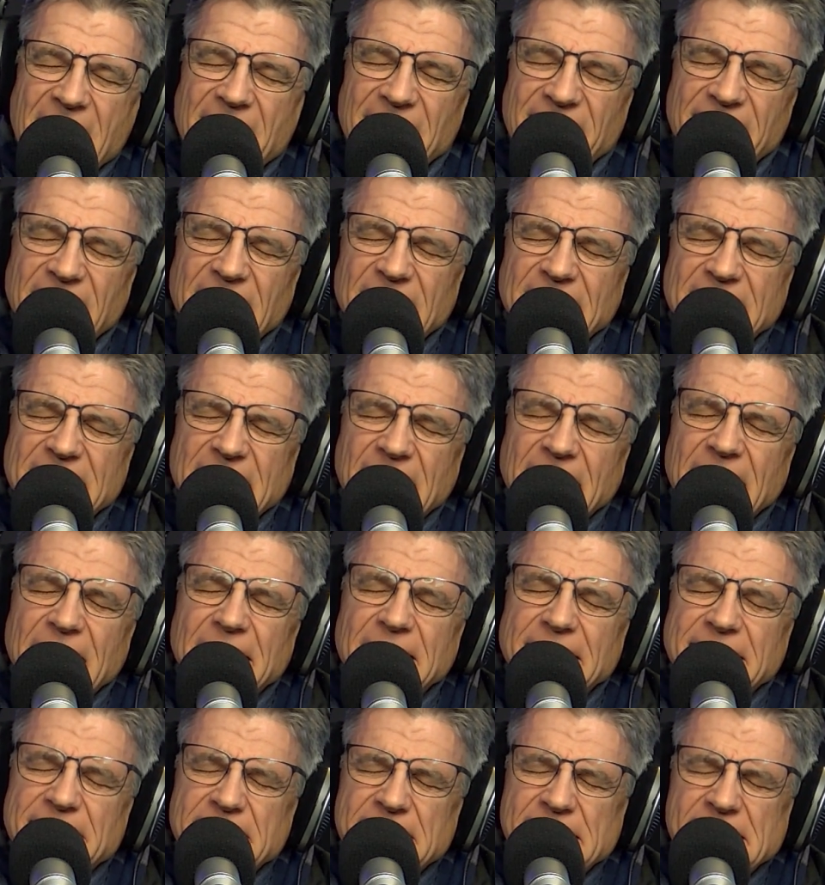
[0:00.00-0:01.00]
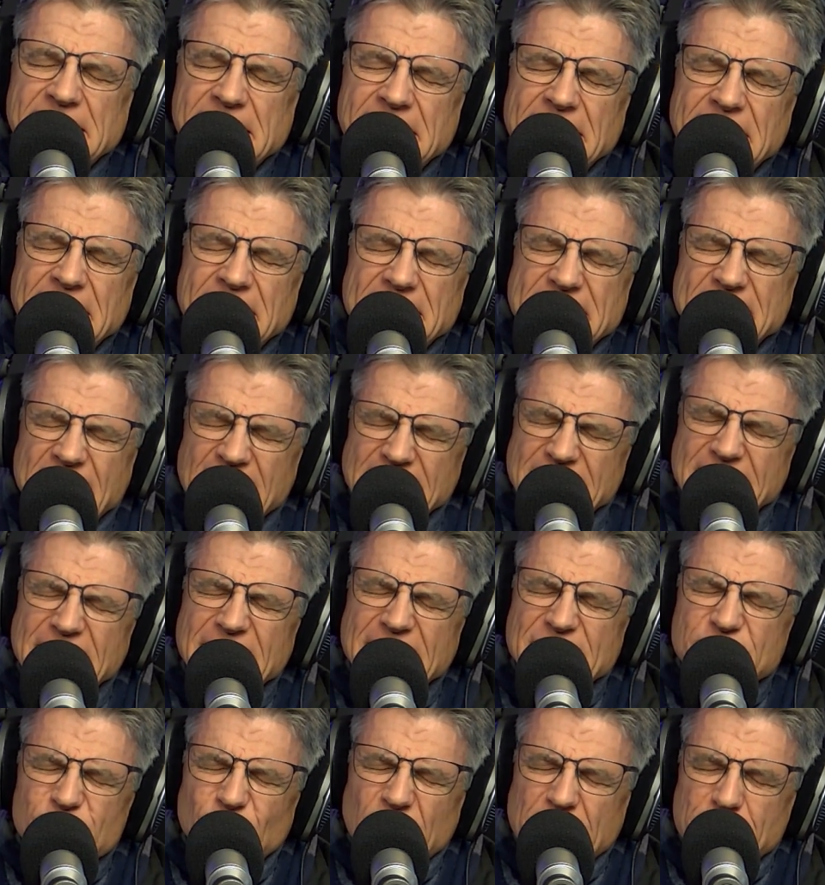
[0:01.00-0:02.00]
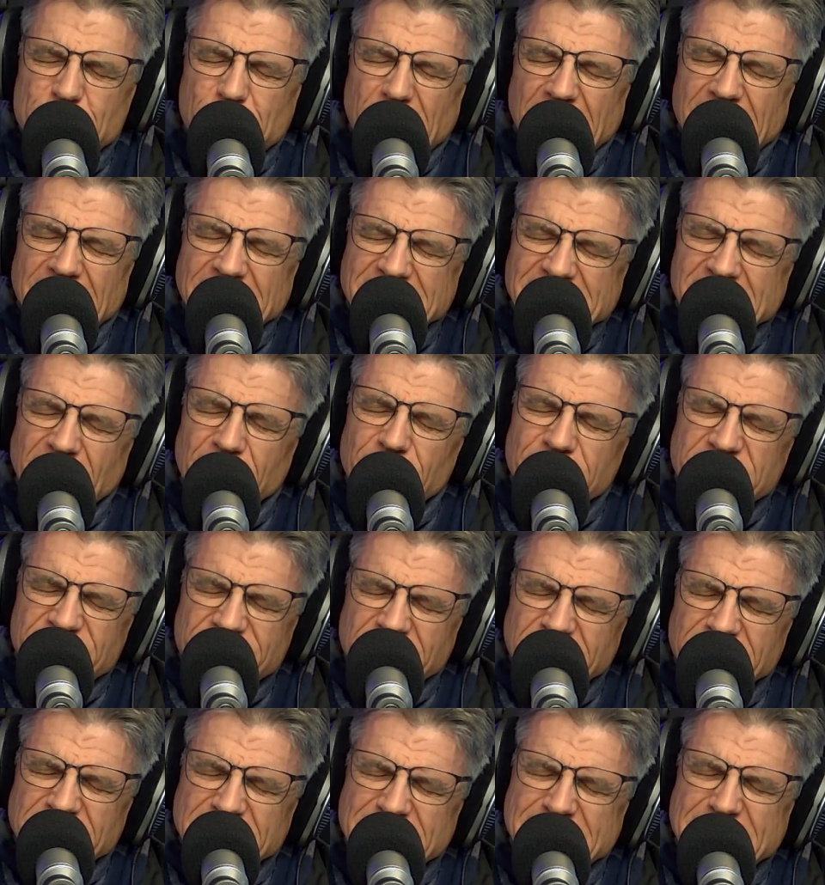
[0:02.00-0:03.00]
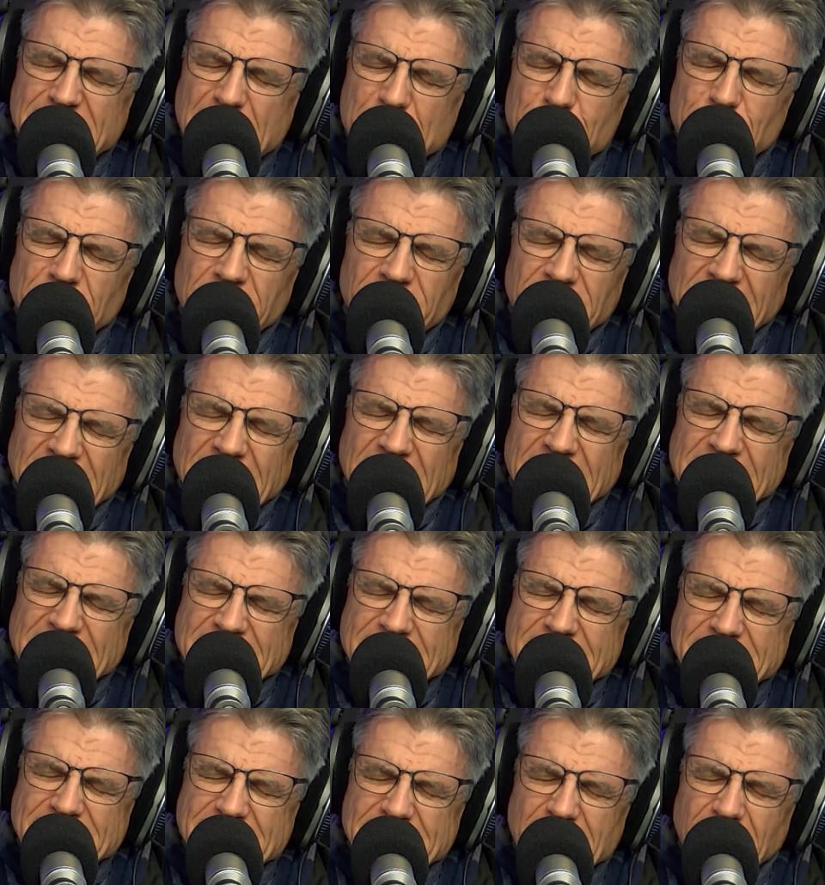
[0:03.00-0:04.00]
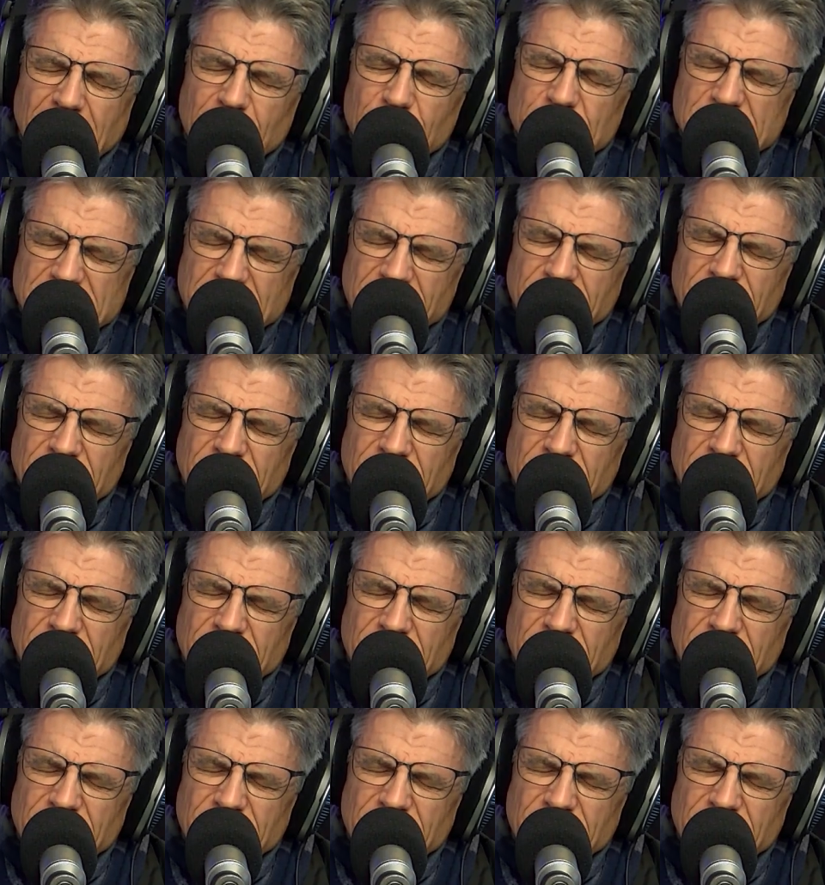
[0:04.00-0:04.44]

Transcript: And then 10 years went past. I was very stubborn, I guess. I was